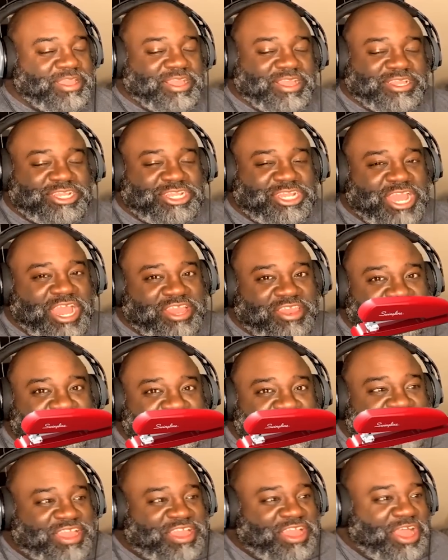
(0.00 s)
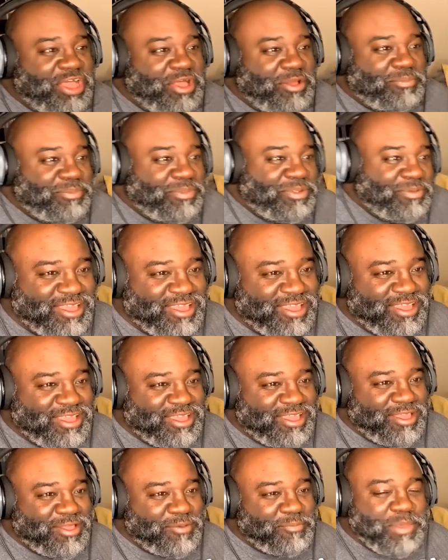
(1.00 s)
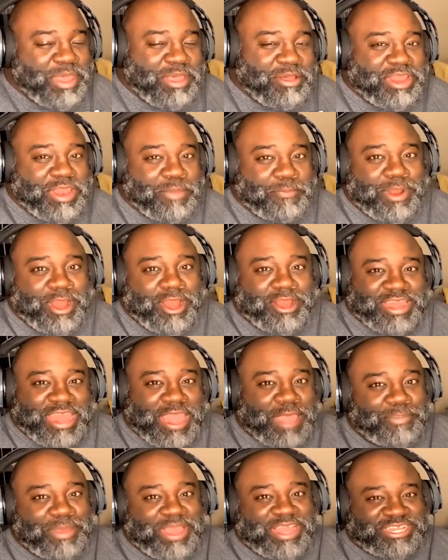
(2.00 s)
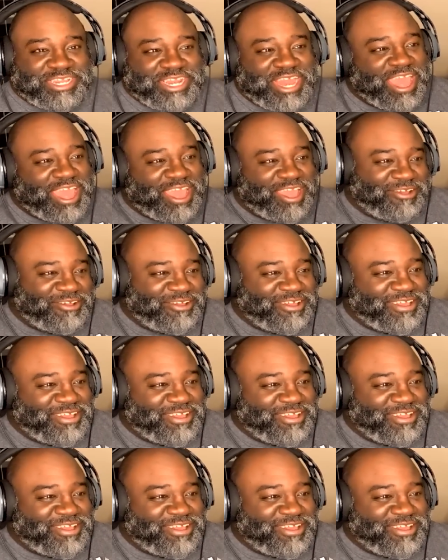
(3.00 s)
Shut the f*** up. Milton, burn that bitch down.